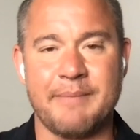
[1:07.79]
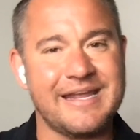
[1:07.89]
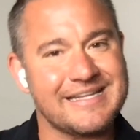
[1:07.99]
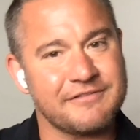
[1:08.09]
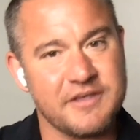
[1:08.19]
I
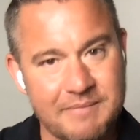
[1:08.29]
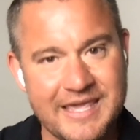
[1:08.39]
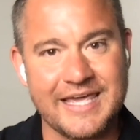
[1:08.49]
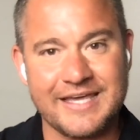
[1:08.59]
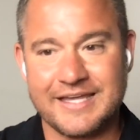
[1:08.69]
mean, to
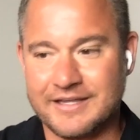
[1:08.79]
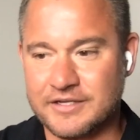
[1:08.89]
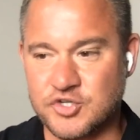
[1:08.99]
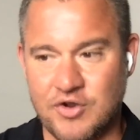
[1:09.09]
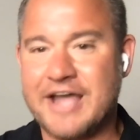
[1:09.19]
me,
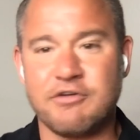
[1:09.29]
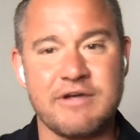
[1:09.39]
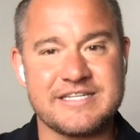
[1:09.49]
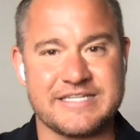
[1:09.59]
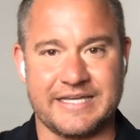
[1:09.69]
drag
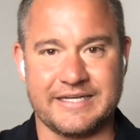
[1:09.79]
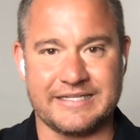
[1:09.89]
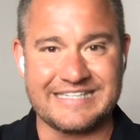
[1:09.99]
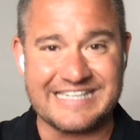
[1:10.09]
racing